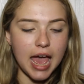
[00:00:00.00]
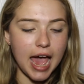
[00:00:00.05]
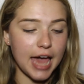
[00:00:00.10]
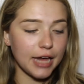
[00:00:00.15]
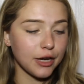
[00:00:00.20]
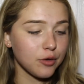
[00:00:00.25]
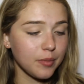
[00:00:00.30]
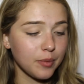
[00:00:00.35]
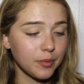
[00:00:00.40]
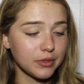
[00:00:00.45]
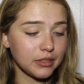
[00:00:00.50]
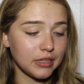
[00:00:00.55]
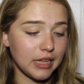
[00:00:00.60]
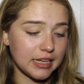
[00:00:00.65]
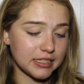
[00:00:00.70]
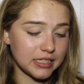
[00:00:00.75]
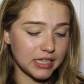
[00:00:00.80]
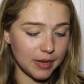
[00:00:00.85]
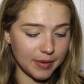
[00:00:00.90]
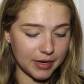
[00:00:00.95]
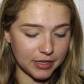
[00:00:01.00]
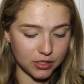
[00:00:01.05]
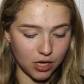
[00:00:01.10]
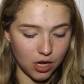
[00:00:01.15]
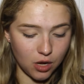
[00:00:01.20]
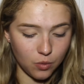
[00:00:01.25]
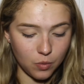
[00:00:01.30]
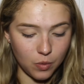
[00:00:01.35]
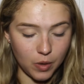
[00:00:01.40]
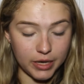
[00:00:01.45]
I don't remember the last time I
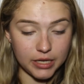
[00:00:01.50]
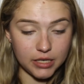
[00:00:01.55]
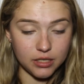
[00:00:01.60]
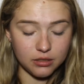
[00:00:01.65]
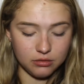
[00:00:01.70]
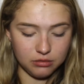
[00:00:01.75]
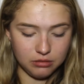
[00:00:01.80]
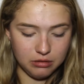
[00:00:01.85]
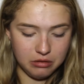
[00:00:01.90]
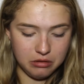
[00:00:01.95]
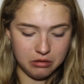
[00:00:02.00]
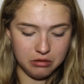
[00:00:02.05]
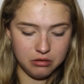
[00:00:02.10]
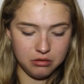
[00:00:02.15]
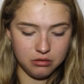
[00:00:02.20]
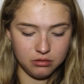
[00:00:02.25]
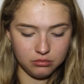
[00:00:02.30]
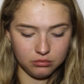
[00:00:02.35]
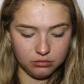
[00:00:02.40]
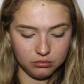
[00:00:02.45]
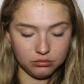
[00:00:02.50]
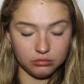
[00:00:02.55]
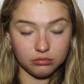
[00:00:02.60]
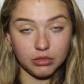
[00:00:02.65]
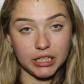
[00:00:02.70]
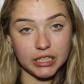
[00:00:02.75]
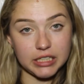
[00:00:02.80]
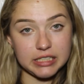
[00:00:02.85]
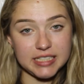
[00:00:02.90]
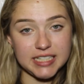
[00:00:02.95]
saw it white.
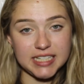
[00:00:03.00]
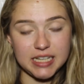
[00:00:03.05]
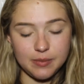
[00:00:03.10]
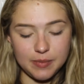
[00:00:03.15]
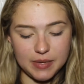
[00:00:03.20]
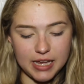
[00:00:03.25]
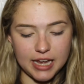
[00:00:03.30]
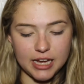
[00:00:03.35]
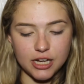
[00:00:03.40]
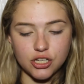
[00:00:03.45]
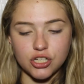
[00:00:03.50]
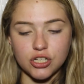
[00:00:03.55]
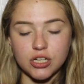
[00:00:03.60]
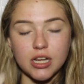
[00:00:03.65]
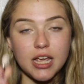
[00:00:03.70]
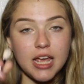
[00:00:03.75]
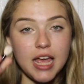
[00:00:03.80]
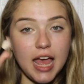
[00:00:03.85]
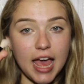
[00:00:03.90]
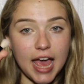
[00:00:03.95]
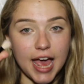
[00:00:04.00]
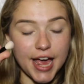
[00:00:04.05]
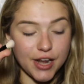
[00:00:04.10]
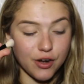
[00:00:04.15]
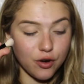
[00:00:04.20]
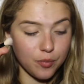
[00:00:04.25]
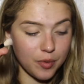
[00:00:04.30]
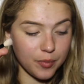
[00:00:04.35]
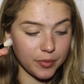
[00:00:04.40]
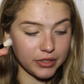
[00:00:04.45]
Like, TBH, I
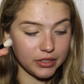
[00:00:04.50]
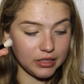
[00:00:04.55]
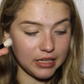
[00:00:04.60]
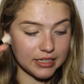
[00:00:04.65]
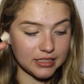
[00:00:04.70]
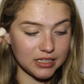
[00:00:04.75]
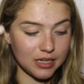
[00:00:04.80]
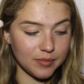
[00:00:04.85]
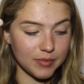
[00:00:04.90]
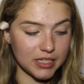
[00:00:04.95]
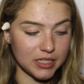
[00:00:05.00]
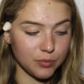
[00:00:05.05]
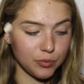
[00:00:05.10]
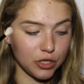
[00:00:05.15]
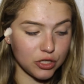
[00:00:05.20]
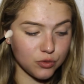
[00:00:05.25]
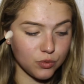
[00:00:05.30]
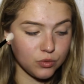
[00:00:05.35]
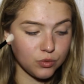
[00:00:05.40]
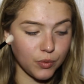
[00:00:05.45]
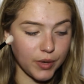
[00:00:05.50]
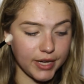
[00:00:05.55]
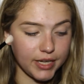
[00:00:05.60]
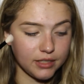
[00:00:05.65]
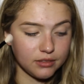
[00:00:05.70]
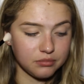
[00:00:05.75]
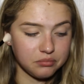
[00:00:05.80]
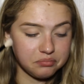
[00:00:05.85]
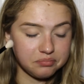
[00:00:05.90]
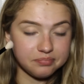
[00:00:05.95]
don't remember the last time this brush was
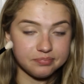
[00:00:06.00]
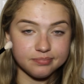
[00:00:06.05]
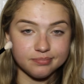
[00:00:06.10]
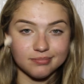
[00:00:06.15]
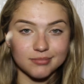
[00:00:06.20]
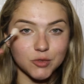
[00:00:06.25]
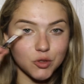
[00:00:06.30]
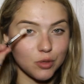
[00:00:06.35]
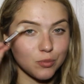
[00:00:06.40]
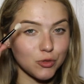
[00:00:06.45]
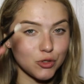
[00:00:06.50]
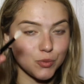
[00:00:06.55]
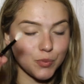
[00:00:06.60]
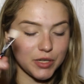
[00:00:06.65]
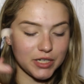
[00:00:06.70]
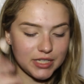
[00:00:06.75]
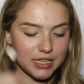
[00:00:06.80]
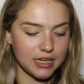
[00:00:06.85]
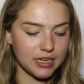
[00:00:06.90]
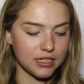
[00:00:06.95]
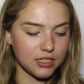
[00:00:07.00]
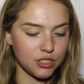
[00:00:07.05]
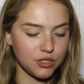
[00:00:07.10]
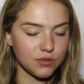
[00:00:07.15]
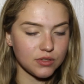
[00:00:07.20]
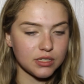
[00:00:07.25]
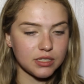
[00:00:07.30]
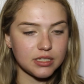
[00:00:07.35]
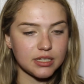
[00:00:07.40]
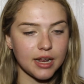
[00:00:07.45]
white. So I'm super excited to
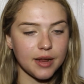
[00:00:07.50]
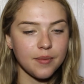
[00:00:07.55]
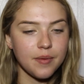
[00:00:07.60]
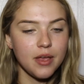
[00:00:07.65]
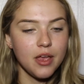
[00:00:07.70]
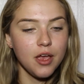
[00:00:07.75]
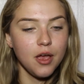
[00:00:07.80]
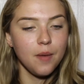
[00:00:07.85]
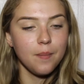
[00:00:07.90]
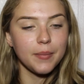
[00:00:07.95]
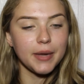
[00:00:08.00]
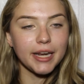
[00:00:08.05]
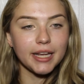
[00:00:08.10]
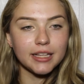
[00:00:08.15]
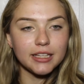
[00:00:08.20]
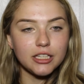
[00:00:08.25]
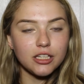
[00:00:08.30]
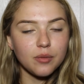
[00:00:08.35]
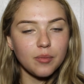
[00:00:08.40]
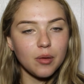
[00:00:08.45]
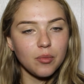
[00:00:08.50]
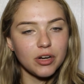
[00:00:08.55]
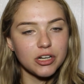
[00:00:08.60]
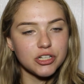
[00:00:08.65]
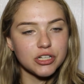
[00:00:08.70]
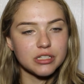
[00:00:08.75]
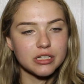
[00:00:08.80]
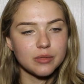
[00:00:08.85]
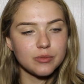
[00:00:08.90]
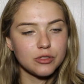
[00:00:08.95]
do this today. But I cleaned all my
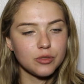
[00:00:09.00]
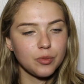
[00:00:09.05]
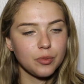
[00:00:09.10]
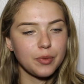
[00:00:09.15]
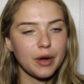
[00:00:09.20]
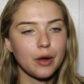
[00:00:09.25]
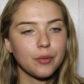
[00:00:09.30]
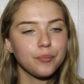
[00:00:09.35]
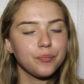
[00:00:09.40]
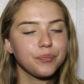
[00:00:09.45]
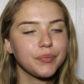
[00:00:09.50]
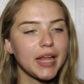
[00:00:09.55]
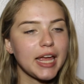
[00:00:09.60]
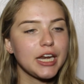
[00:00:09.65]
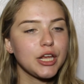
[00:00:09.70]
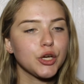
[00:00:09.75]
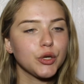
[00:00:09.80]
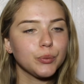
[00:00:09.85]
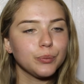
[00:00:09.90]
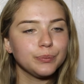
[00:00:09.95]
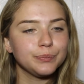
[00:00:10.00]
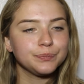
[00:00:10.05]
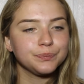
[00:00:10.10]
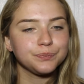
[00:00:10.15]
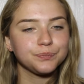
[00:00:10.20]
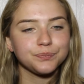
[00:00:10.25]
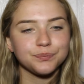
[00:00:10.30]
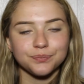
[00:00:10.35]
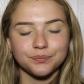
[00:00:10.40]
brushes and I'm super proud. Anywho,